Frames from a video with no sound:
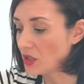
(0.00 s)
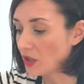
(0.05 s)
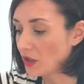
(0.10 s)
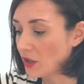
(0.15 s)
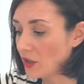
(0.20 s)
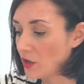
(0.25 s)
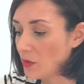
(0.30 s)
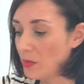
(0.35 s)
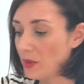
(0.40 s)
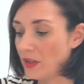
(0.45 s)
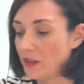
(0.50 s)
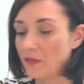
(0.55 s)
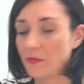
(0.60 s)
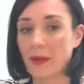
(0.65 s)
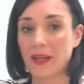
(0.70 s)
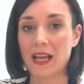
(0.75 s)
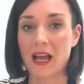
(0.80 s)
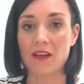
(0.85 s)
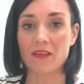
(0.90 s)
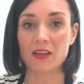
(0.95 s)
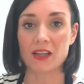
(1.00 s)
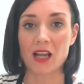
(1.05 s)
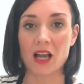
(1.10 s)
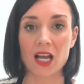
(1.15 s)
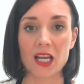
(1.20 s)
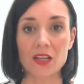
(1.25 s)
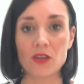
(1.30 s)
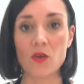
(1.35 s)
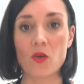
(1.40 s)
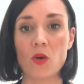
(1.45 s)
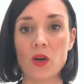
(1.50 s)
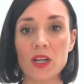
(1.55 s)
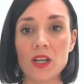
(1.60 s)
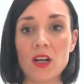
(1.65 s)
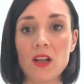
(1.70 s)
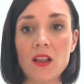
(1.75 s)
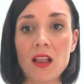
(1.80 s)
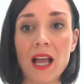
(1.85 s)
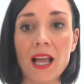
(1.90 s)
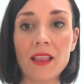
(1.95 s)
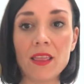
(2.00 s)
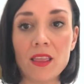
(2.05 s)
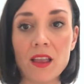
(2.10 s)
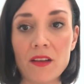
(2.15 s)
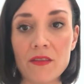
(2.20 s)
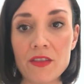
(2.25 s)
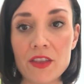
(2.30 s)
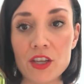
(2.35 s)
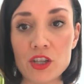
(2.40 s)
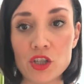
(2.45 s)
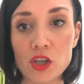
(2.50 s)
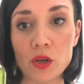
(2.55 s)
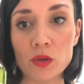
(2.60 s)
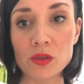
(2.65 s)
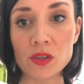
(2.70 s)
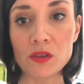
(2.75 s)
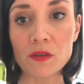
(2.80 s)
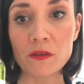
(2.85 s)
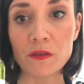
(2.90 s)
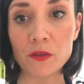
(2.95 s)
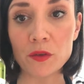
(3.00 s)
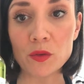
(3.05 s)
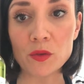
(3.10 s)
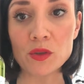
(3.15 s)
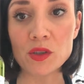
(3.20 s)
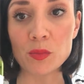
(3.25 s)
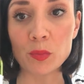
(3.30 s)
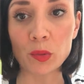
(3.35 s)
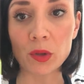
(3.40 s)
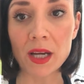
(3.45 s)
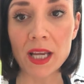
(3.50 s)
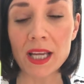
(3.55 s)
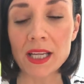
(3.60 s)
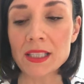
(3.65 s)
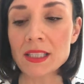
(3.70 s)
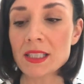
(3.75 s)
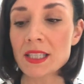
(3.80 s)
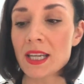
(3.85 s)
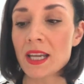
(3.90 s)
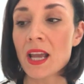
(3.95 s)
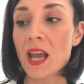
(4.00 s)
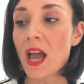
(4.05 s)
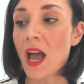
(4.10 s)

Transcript: little bit of my avocado oil. I love the Chosen Foods brand.